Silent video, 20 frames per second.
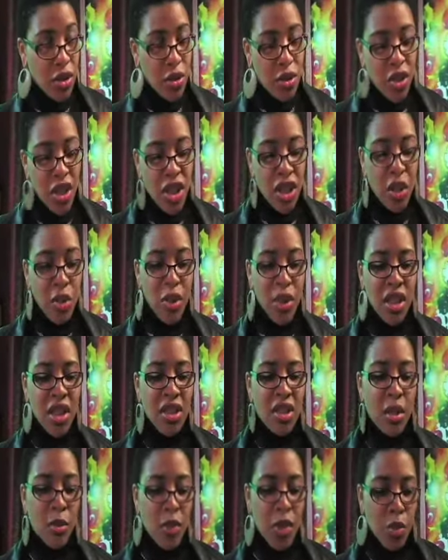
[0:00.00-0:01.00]
Do you think that we
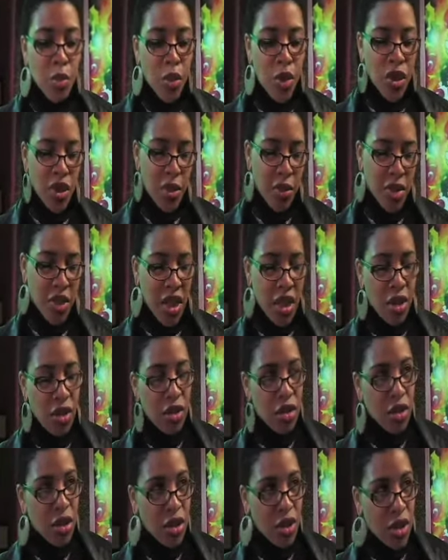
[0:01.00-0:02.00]
need something more
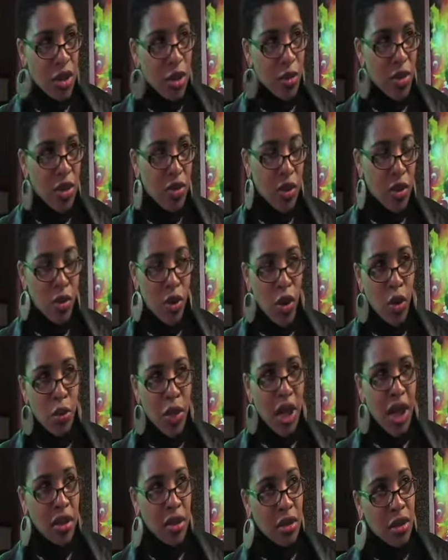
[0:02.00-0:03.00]
substantial in terms of a role
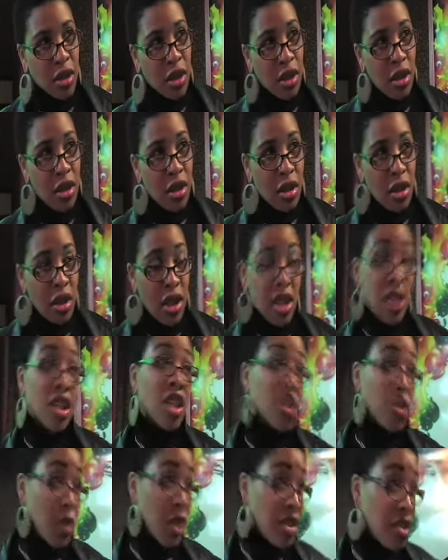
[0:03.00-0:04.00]
model,
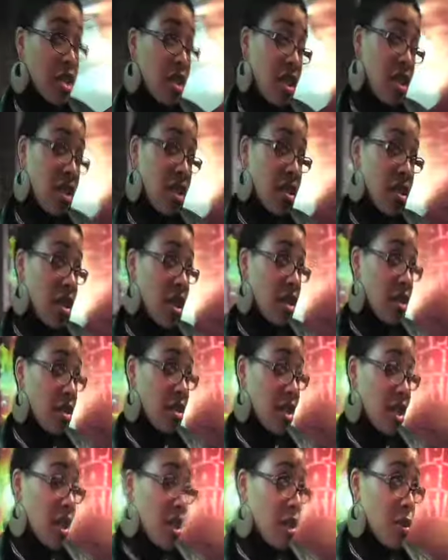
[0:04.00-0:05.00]
especially in these days
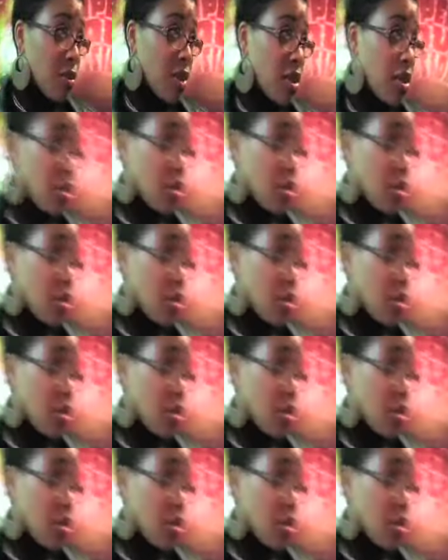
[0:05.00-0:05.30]
and times?